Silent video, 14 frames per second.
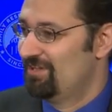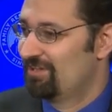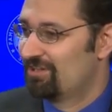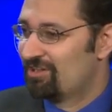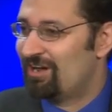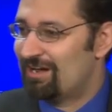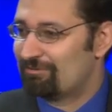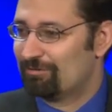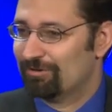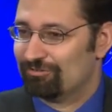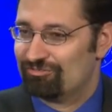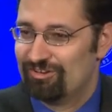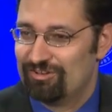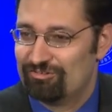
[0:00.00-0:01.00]

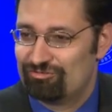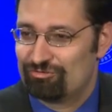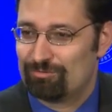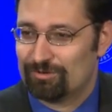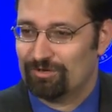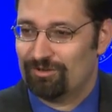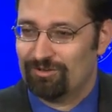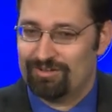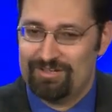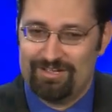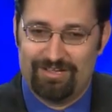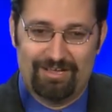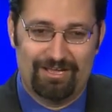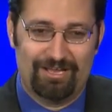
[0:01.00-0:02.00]
cockroach, squirrel,
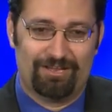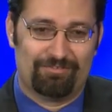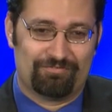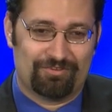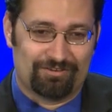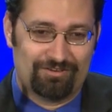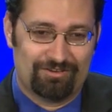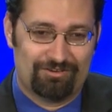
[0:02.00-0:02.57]
elephant,